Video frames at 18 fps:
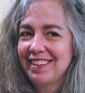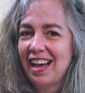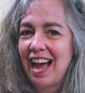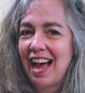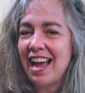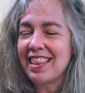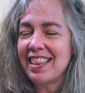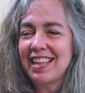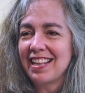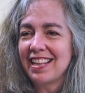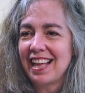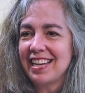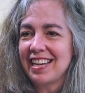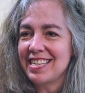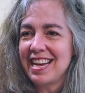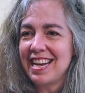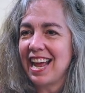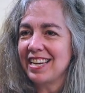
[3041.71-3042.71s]
I think
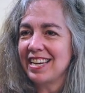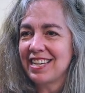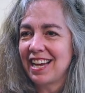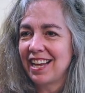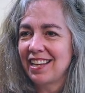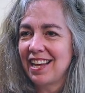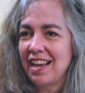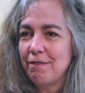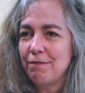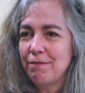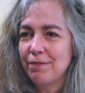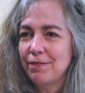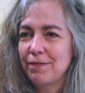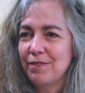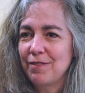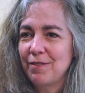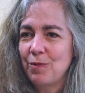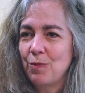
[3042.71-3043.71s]
that's an anti life
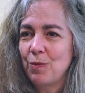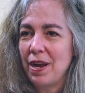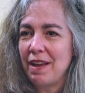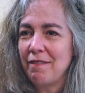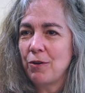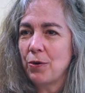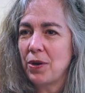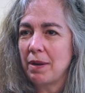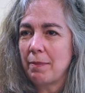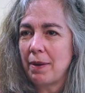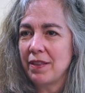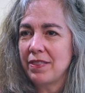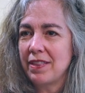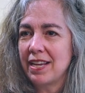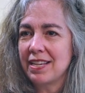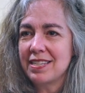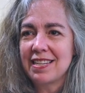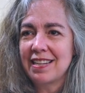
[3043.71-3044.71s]
way of going about
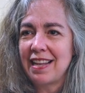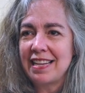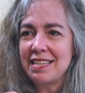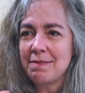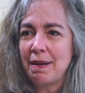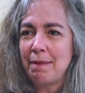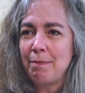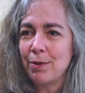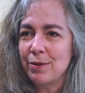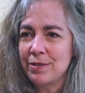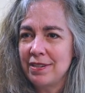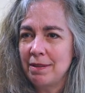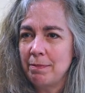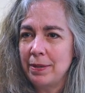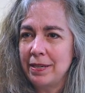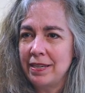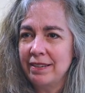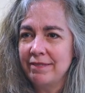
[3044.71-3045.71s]
things. And that's my personal
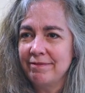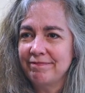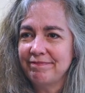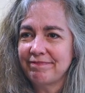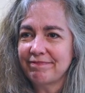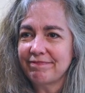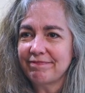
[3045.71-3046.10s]
opinion.